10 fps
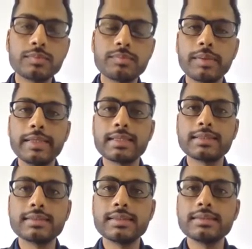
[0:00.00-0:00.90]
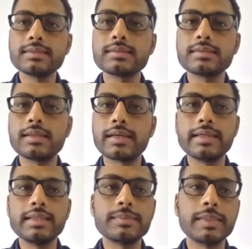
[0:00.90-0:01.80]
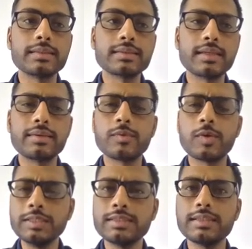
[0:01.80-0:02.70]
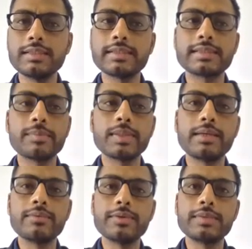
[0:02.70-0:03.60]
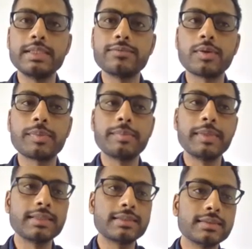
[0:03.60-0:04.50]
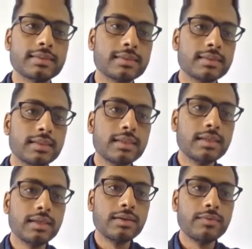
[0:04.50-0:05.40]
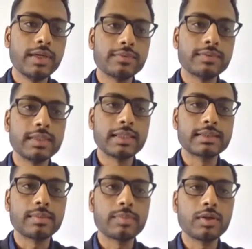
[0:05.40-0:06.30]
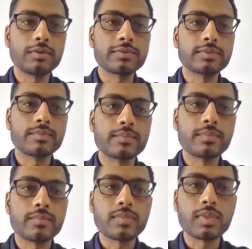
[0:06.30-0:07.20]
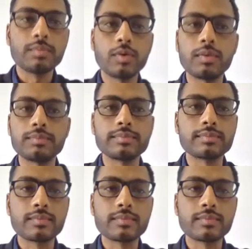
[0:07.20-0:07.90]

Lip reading: Permutations is arrangement. And what is the example that we have seen for permutations? We have seen example of bomb.